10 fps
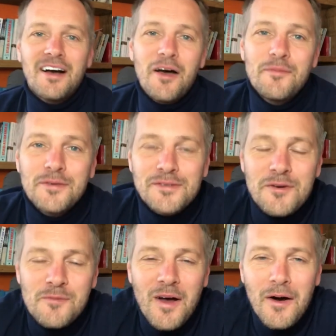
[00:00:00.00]
I hope you're
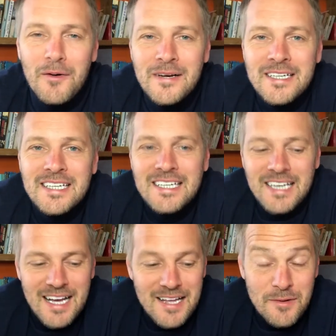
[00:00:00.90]
doing well
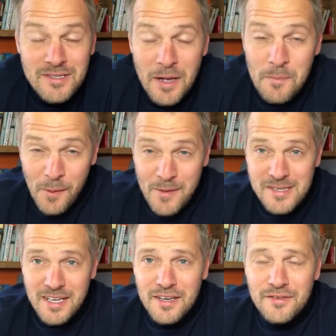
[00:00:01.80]
and you're staying
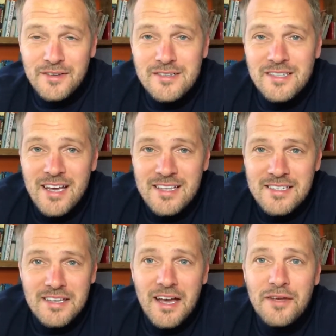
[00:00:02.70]
positive and you're staying
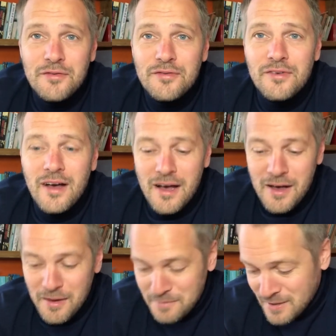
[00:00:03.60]
safe.
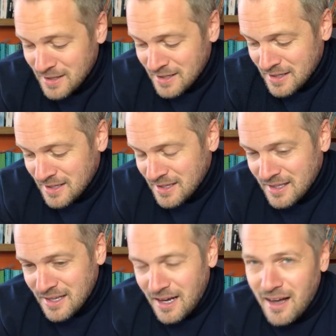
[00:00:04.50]

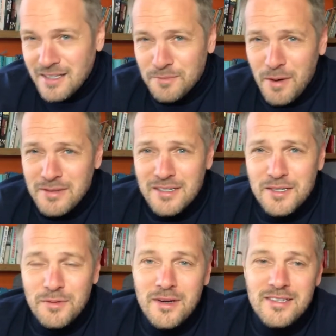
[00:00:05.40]
I suppose I
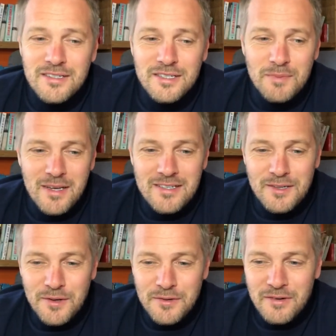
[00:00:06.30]
just wanted to speak
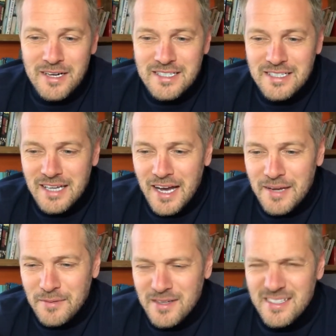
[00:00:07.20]
to you really today
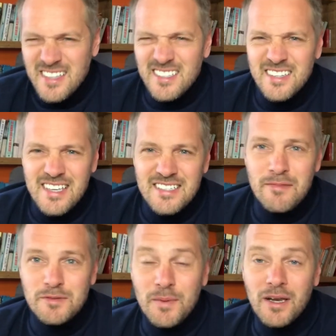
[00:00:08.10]
because there
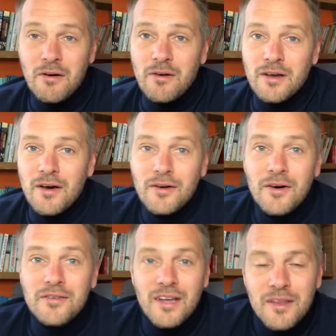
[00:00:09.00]
seems to be a lot going
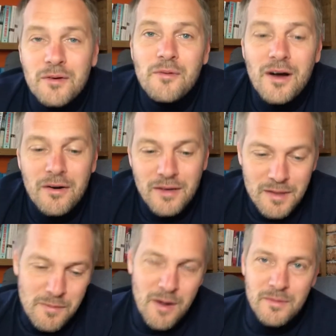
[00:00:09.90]
on in the world at
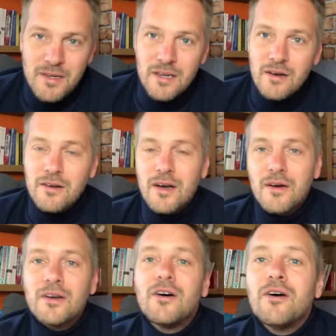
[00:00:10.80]
the moment, a lot
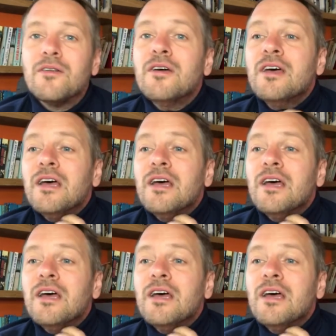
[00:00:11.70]
going on